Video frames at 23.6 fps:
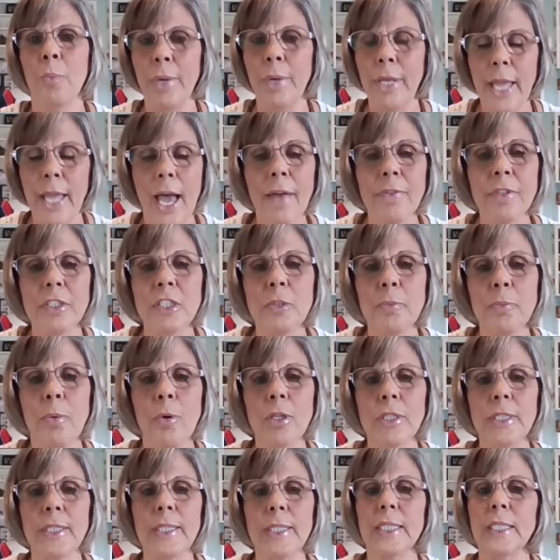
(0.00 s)
We have the
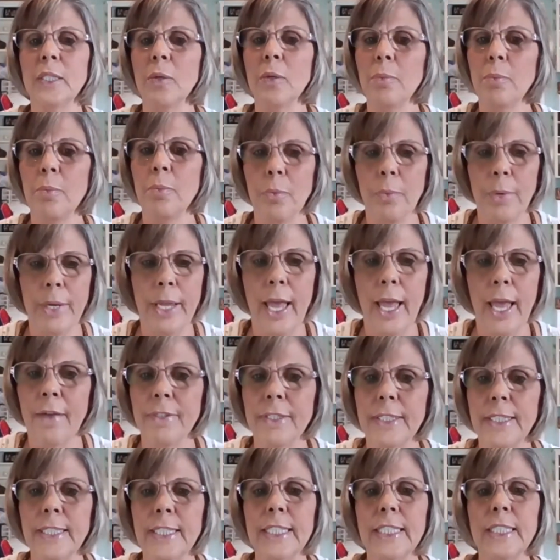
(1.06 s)
support system. We have
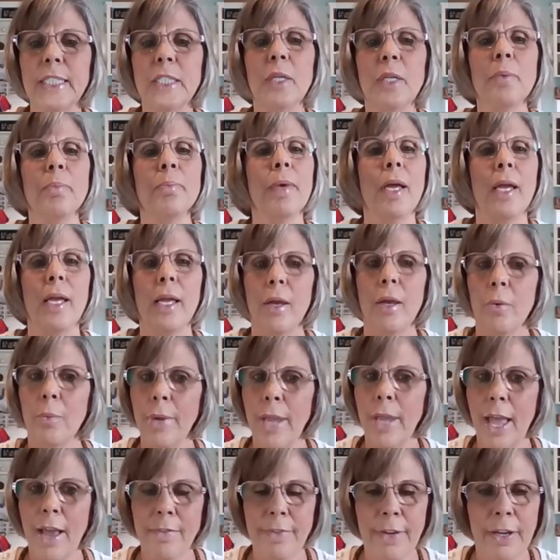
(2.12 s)
the system.
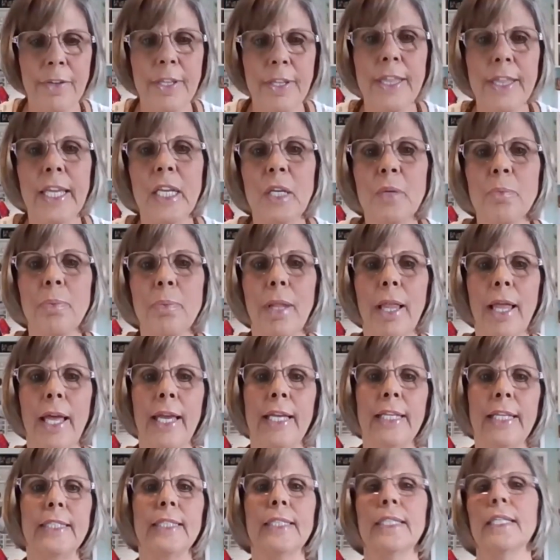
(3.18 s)
We have everything in
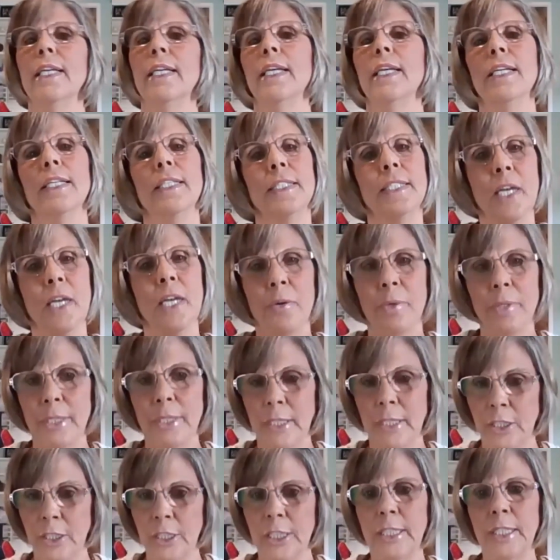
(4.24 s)
place. So
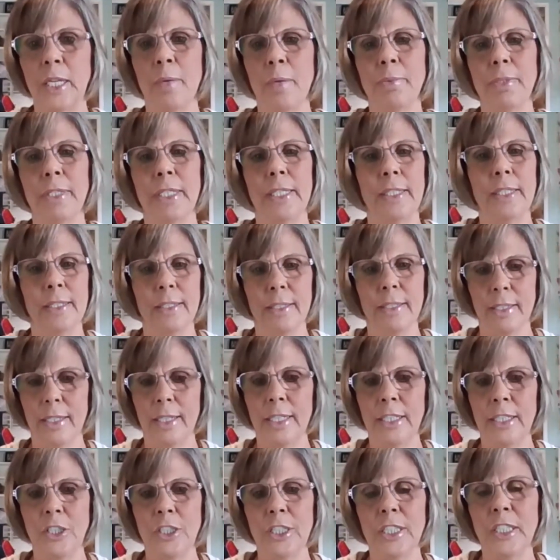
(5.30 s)
it's just up to
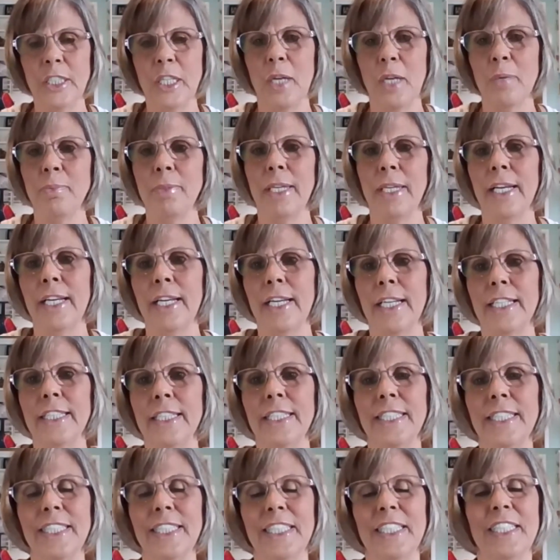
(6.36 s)

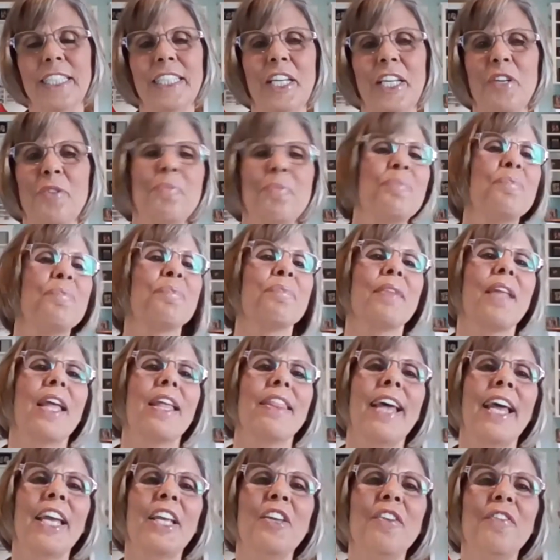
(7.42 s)
us. So
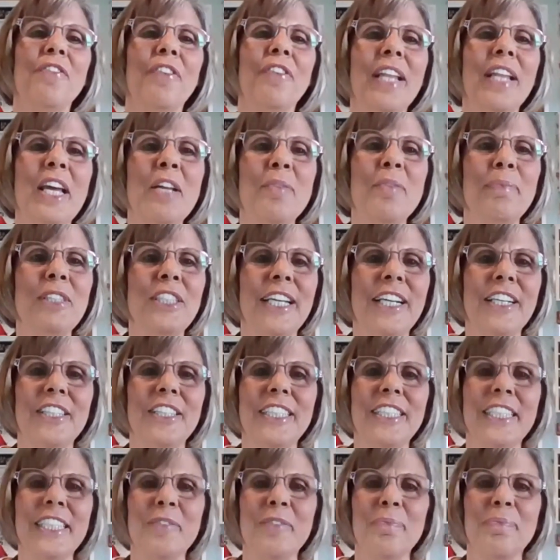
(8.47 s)
thank you for letting me share,
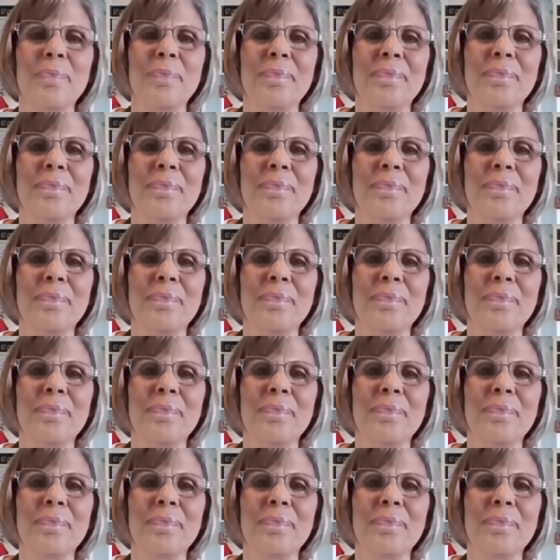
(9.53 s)
Jim.